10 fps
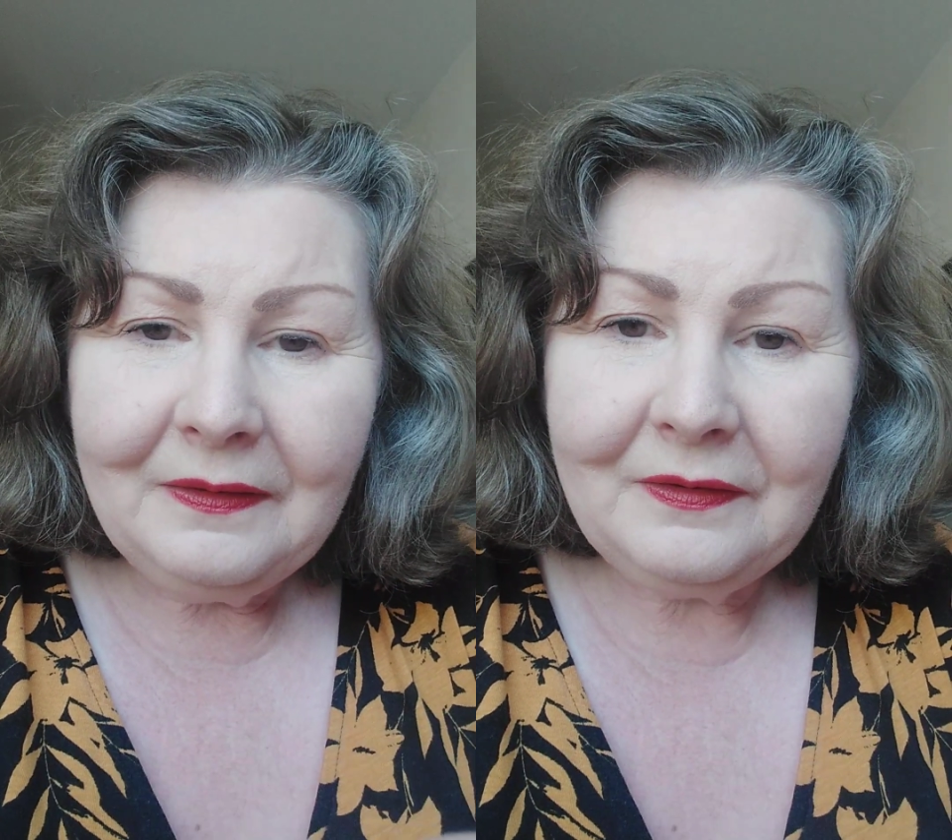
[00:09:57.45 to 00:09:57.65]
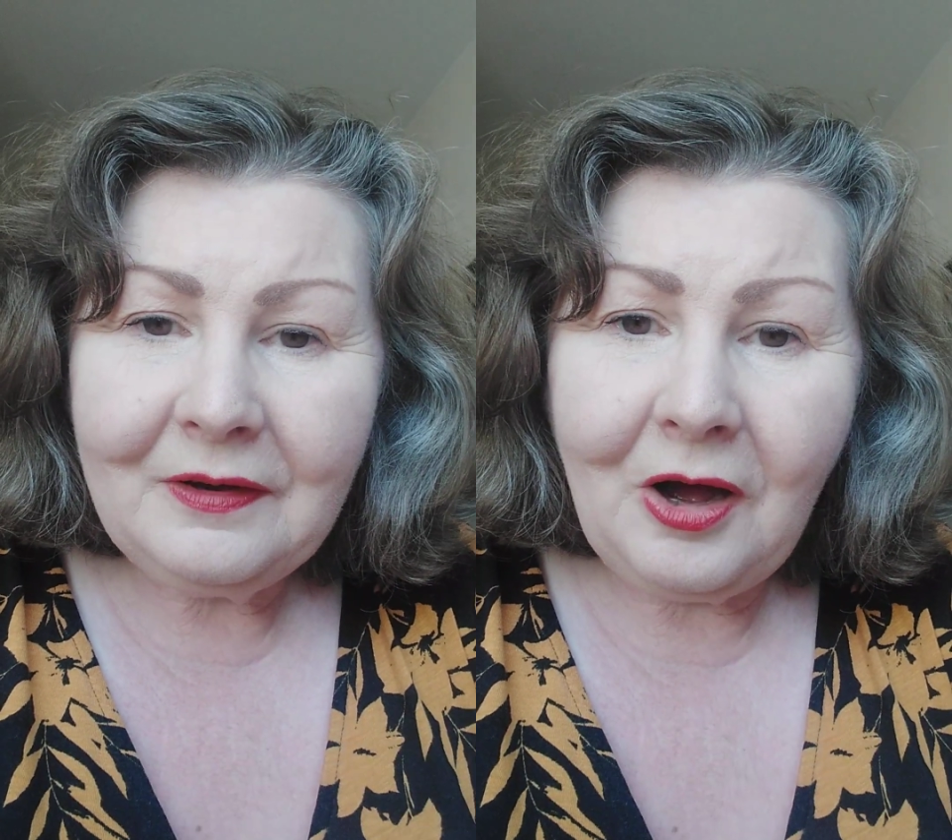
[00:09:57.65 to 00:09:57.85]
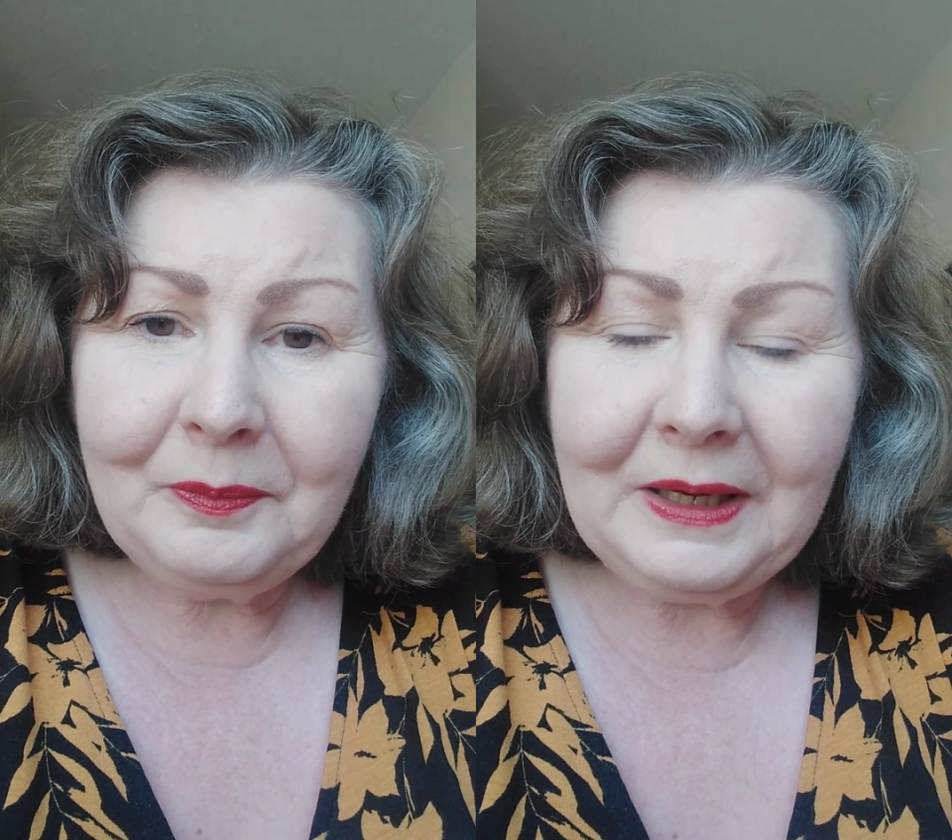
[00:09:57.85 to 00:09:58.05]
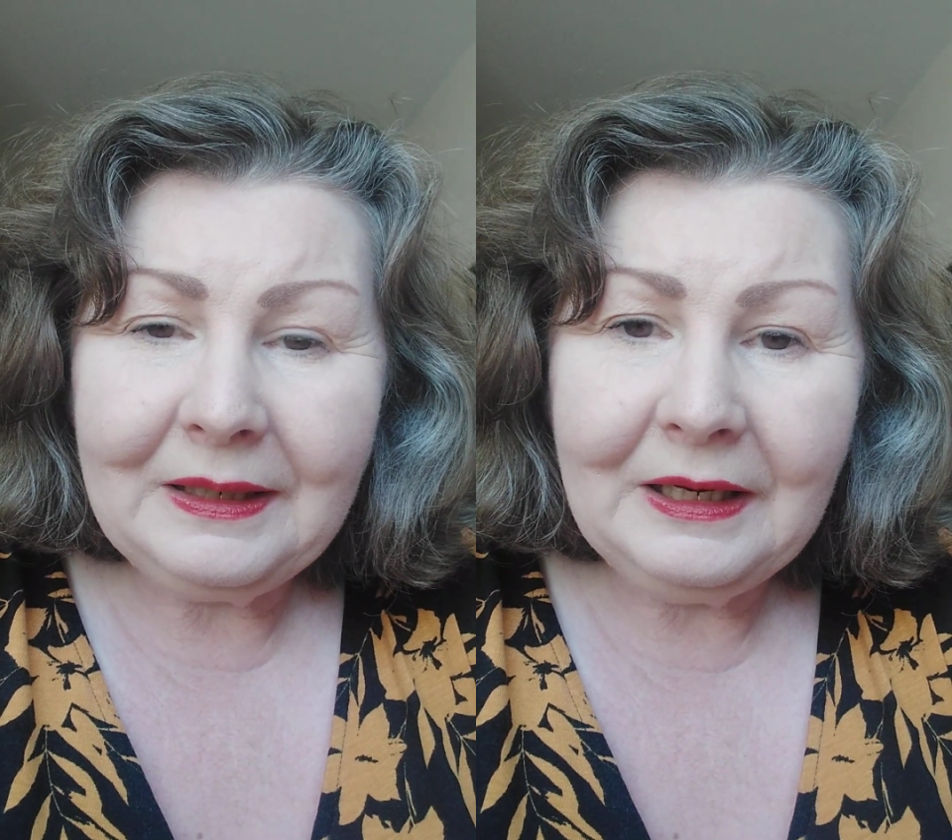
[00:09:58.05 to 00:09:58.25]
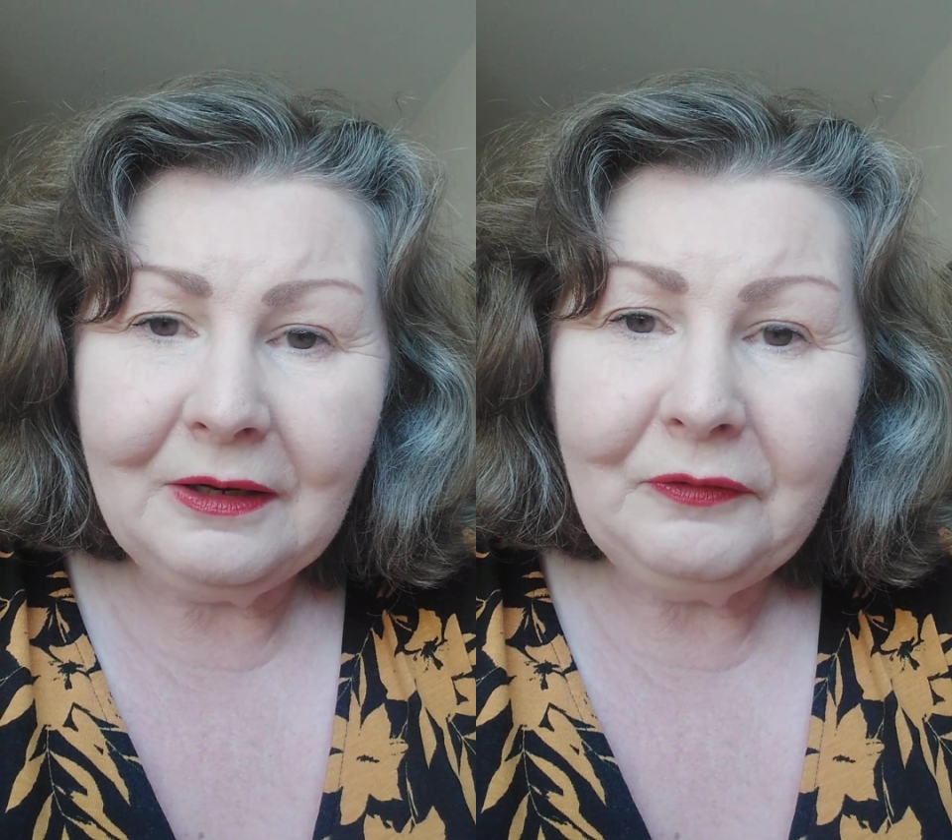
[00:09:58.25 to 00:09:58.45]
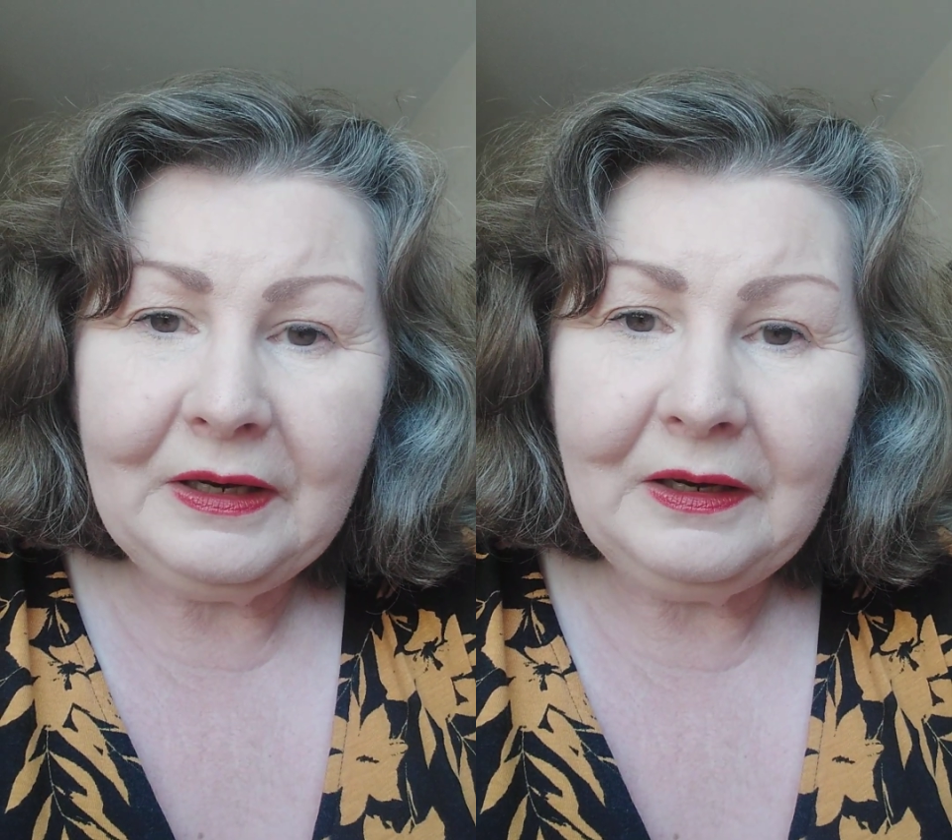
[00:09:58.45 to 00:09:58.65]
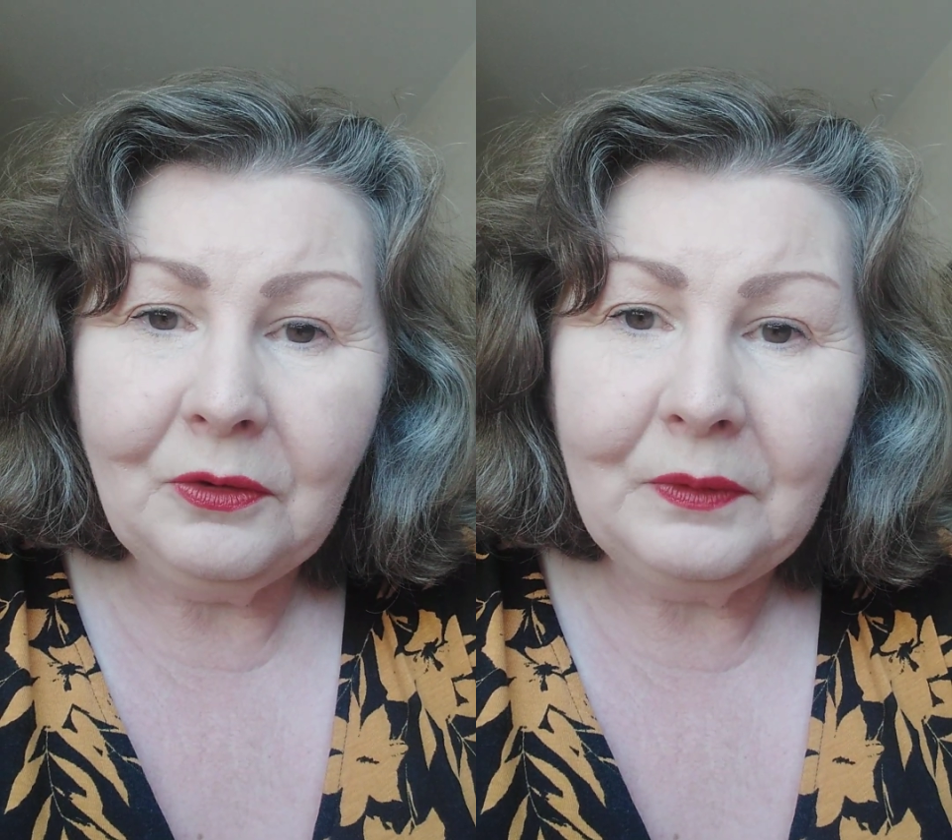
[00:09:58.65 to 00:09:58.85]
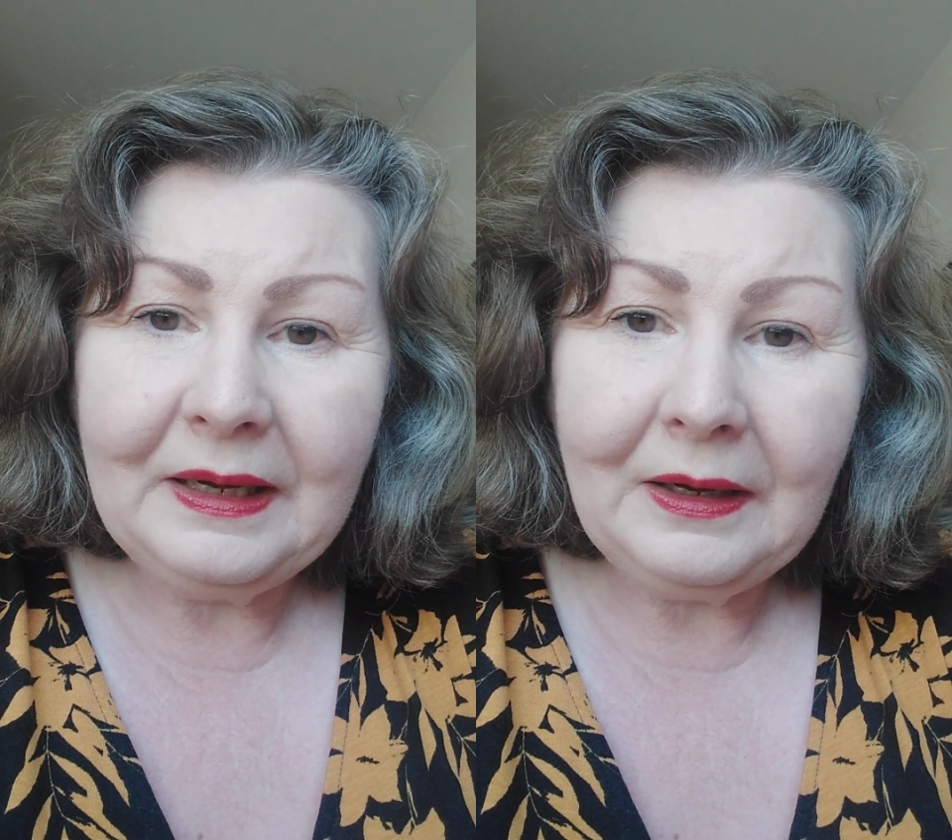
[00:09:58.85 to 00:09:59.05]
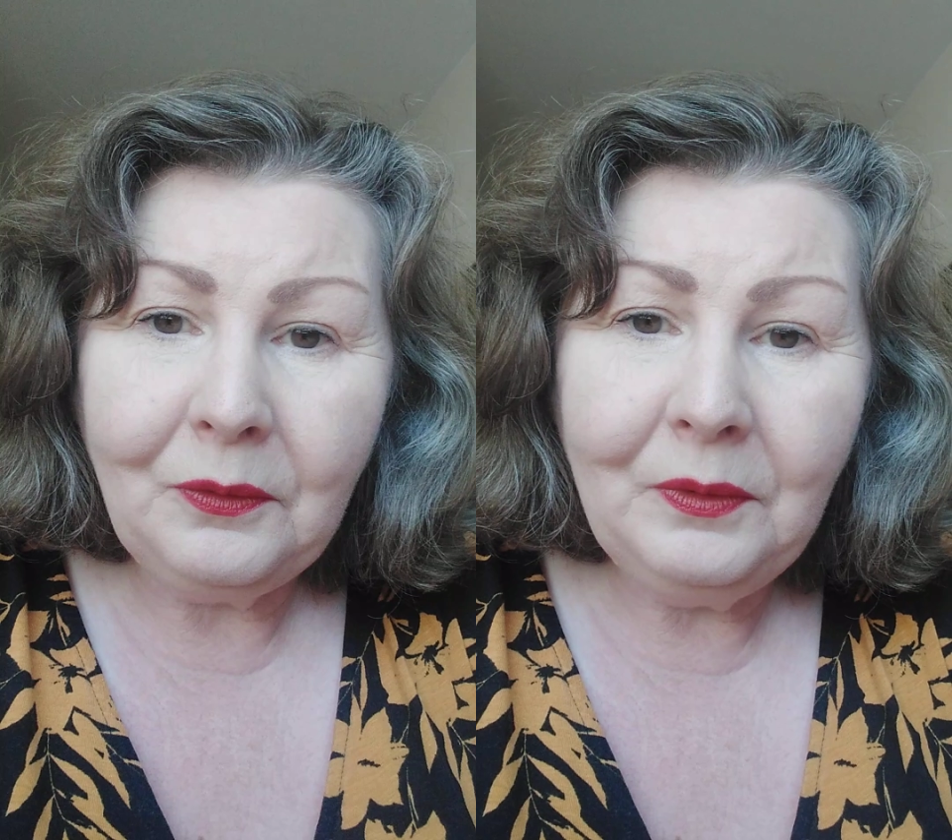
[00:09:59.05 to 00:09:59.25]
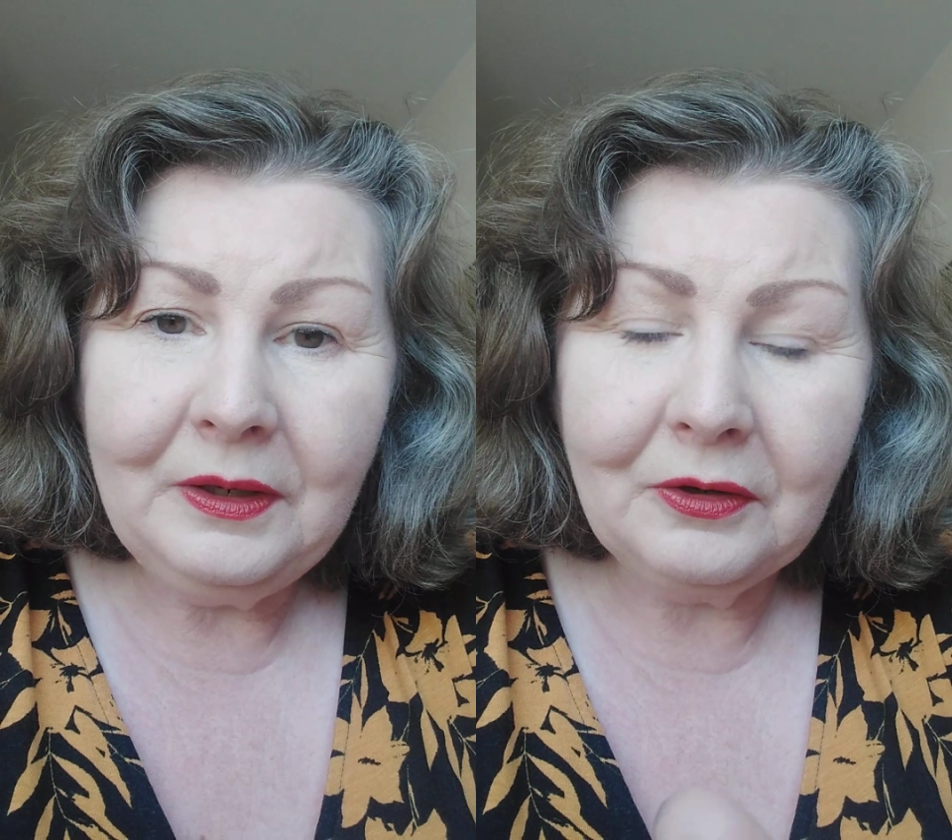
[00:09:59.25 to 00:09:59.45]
Stop that little video now.